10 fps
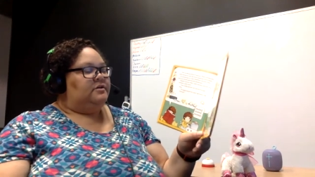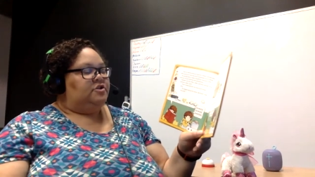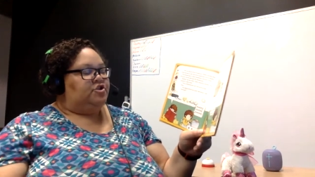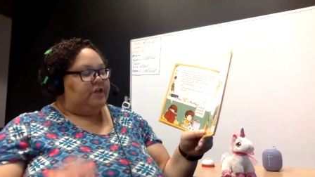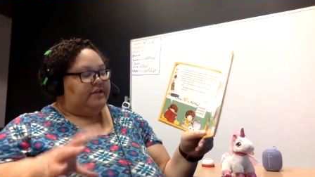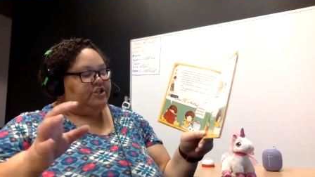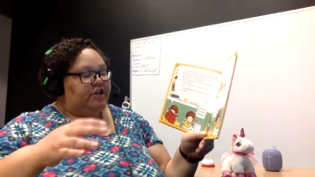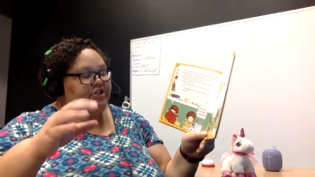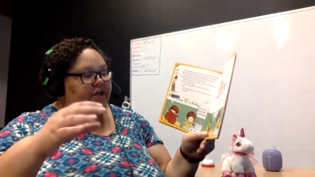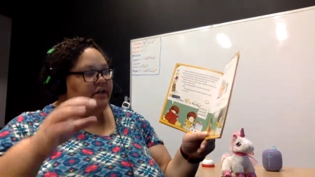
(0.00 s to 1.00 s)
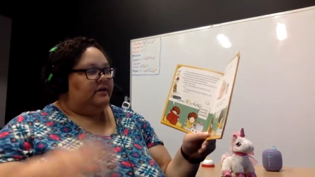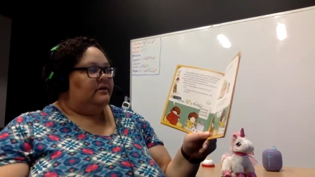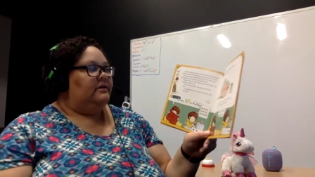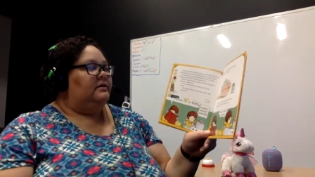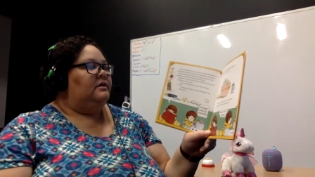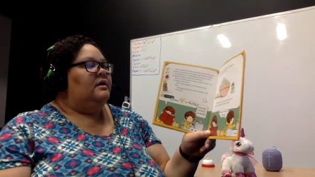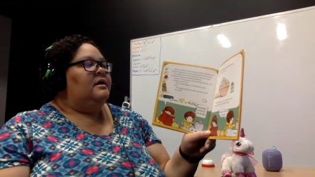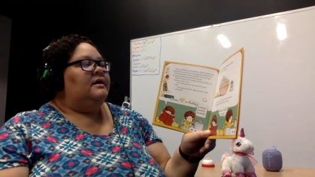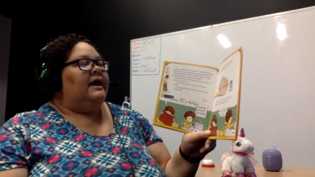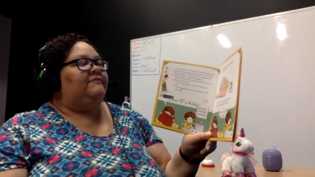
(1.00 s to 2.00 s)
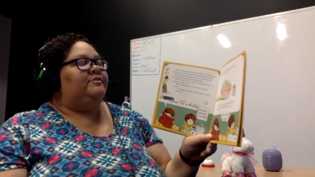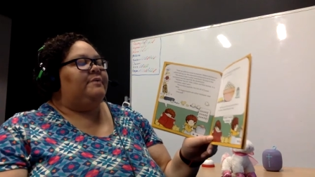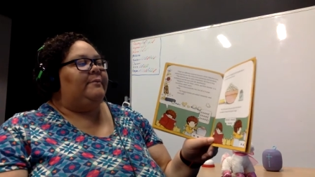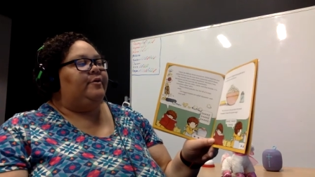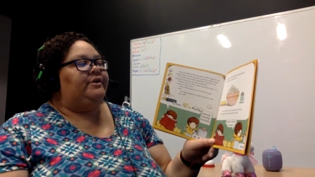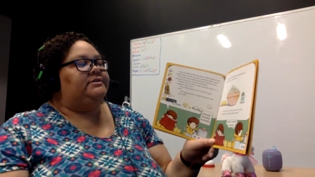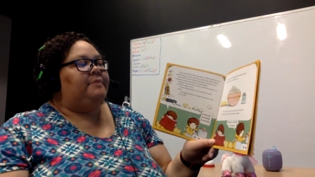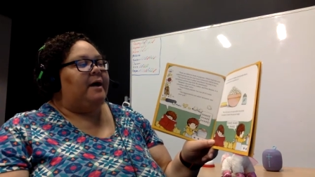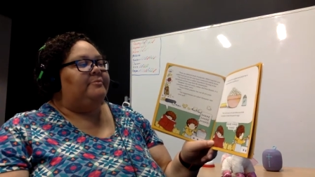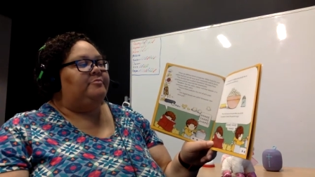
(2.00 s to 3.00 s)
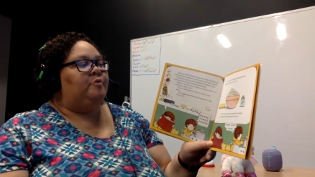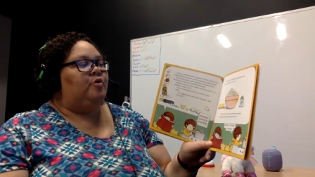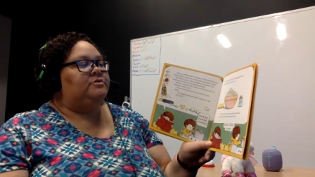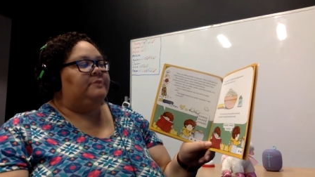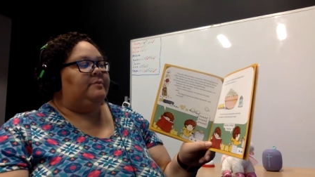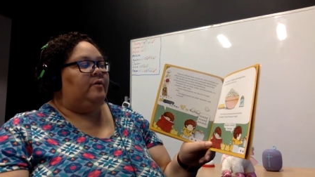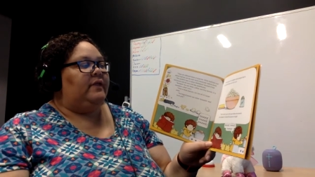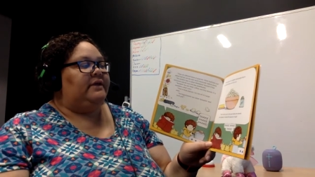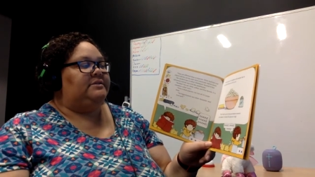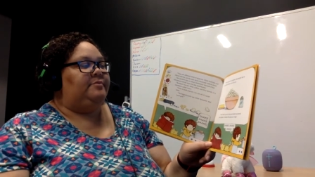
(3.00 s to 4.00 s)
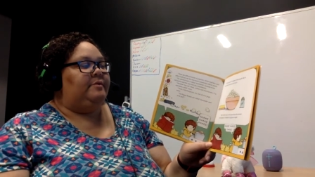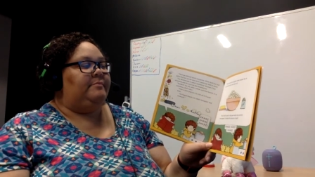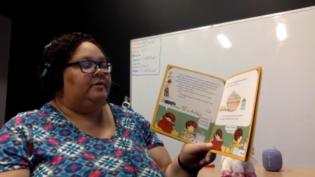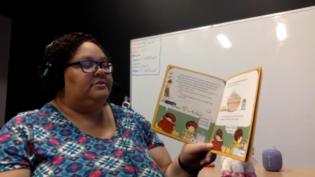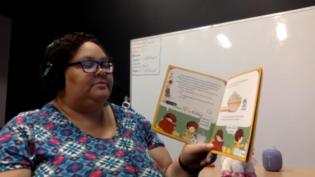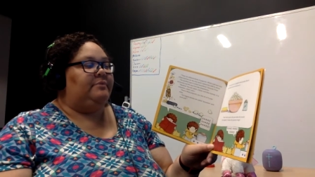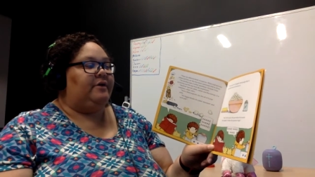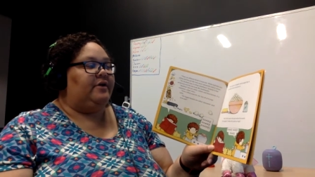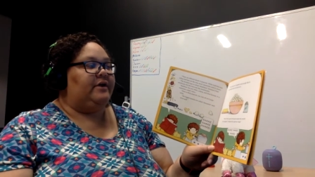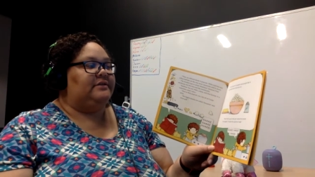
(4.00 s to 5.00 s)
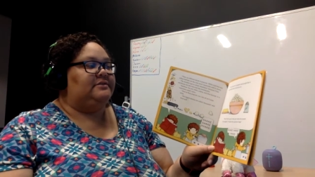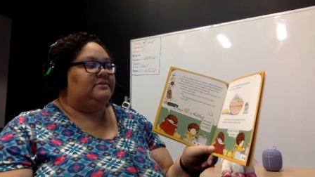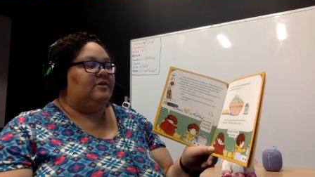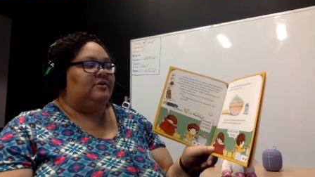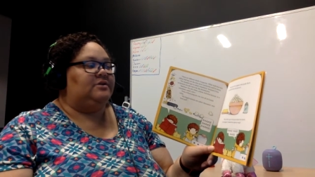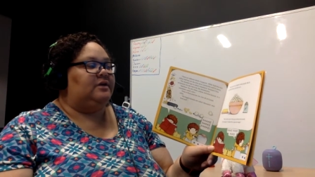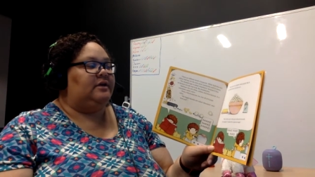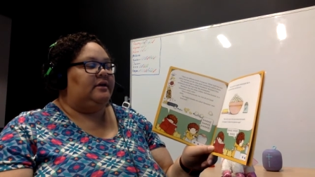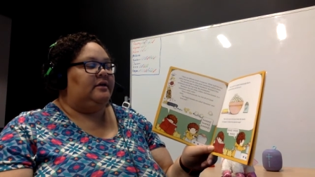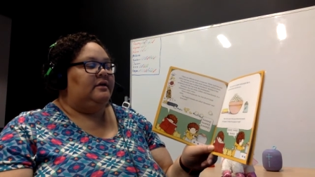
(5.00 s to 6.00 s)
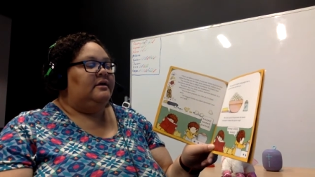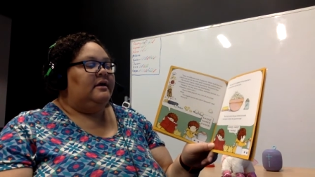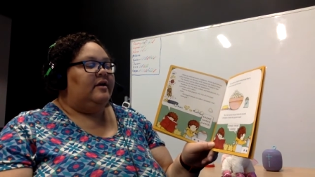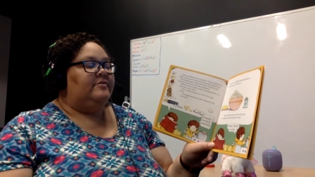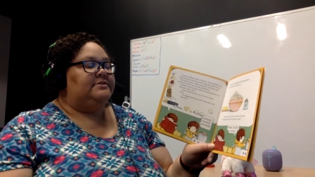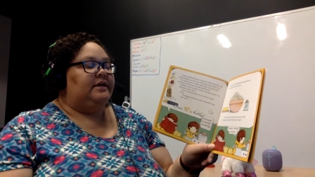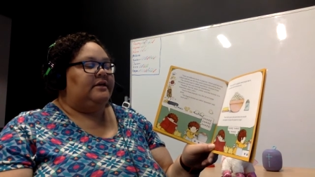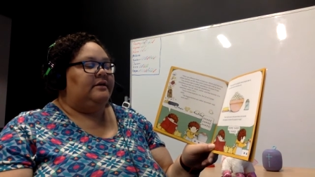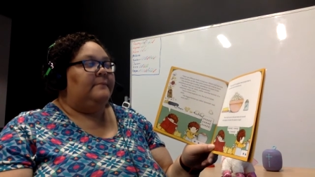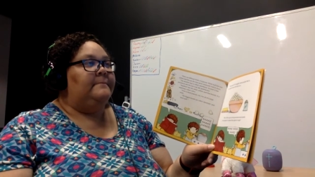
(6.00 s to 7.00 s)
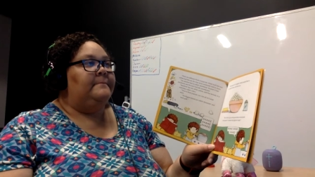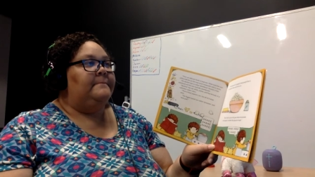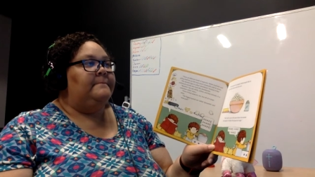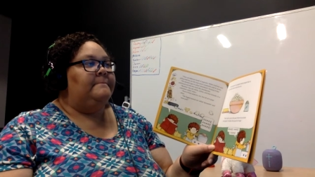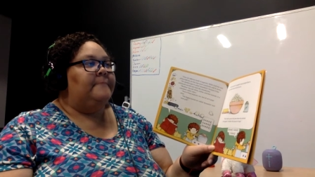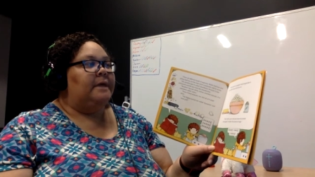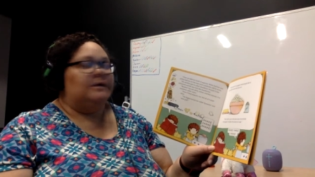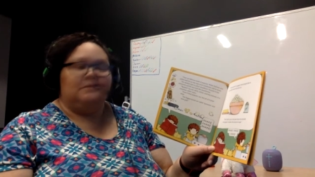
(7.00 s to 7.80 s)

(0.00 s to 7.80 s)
Shake, shake, shake. After popcorn is popped, most people like to put melted butter and salt on it. It would say yum.